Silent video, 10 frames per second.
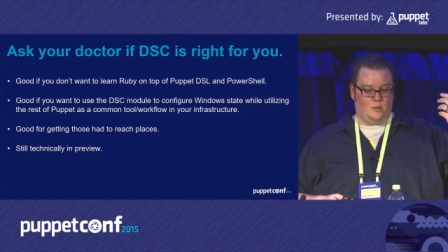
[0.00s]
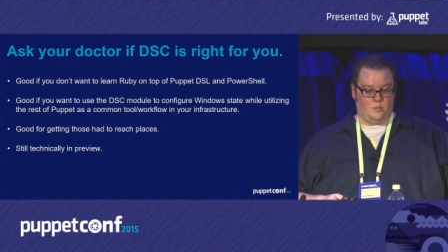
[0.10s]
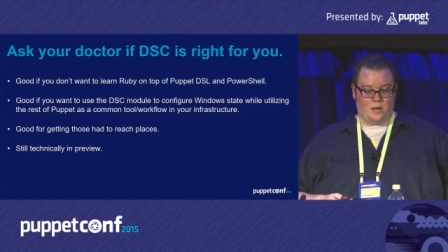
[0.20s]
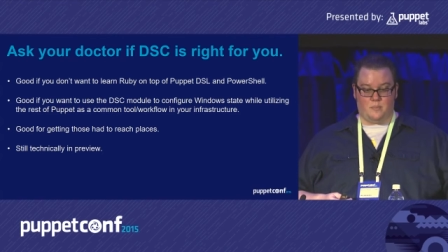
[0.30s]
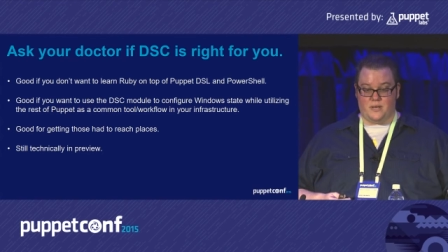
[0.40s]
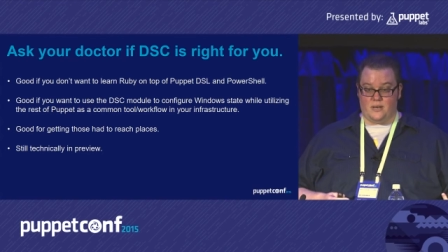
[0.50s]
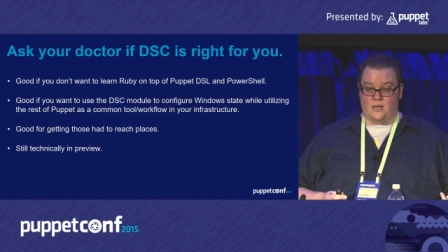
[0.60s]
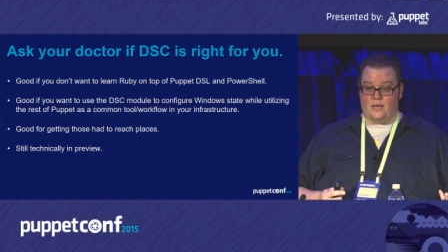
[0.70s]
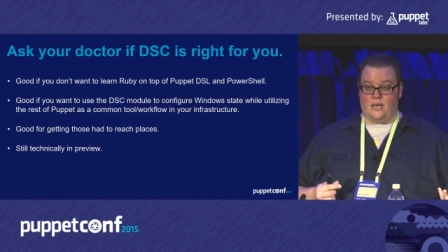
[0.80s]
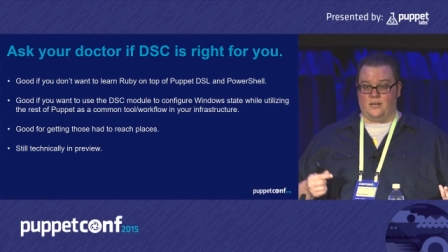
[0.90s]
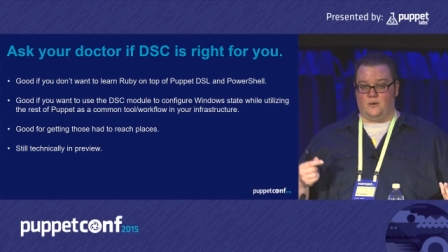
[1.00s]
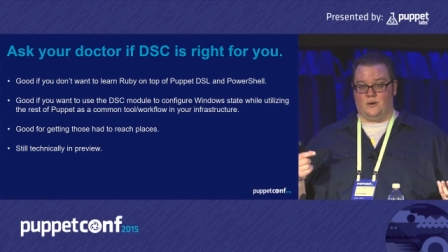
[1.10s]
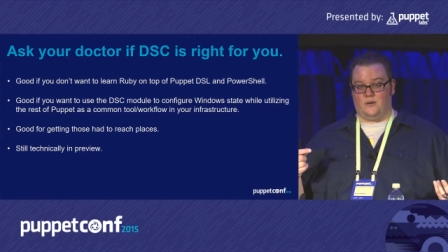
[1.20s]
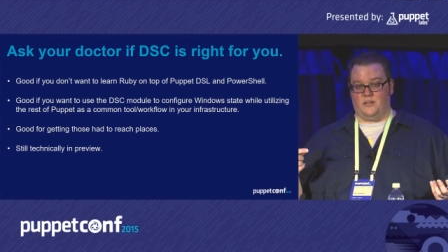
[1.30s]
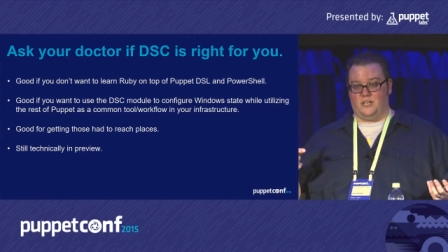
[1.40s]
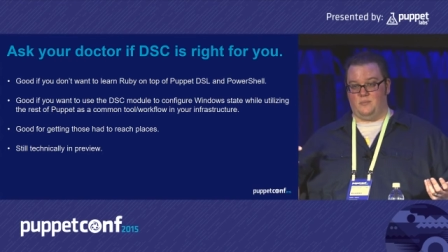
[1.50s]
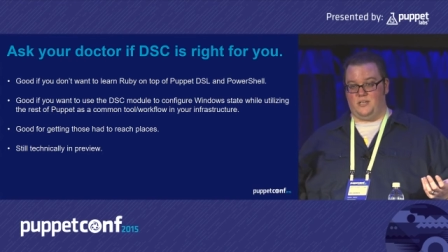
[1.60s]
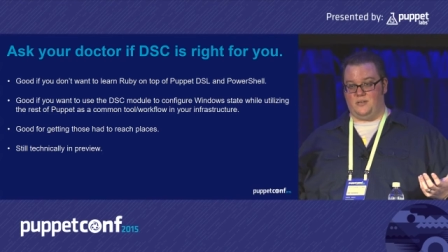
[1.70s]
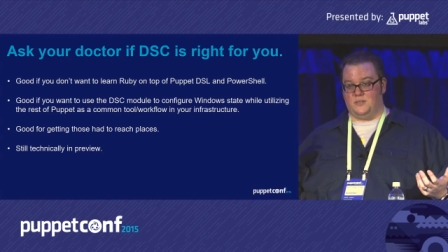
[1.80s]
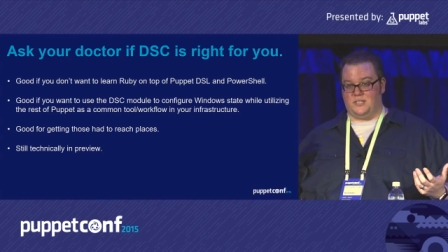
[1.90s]
Puppet and you are going to be
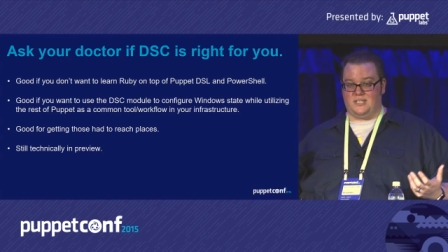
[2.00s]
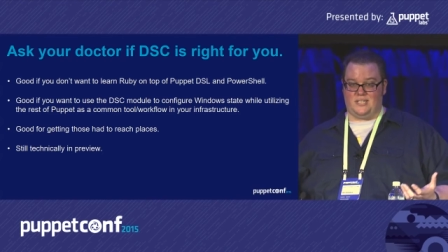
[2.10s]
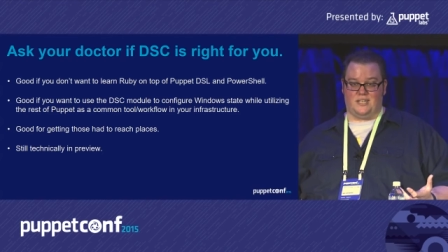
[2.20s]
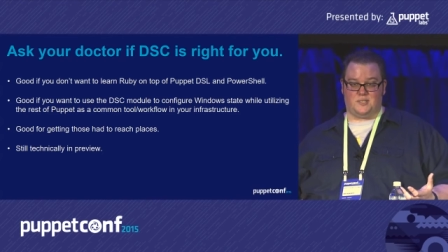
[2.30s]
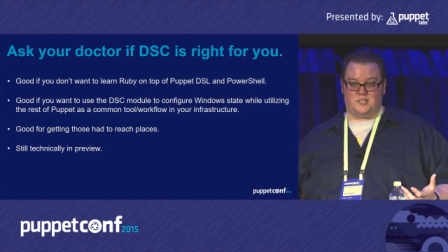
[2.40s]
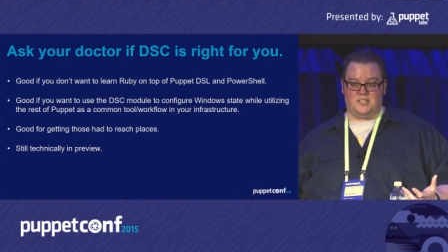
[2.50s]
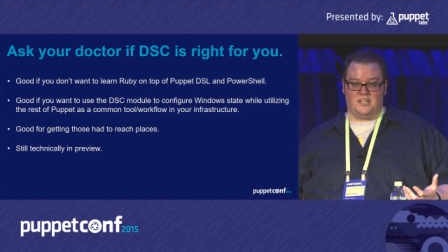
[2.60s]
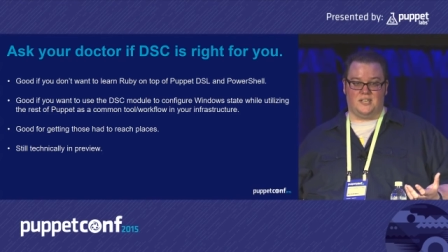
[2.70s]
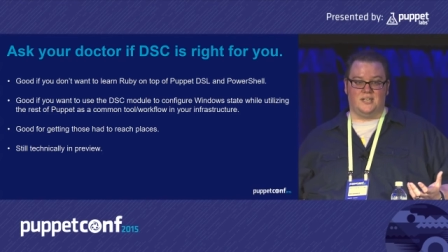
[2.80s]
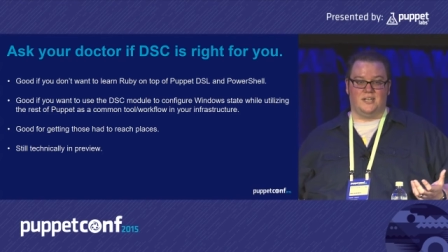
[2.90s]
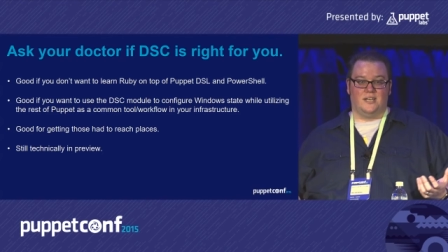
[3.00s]
using DSC,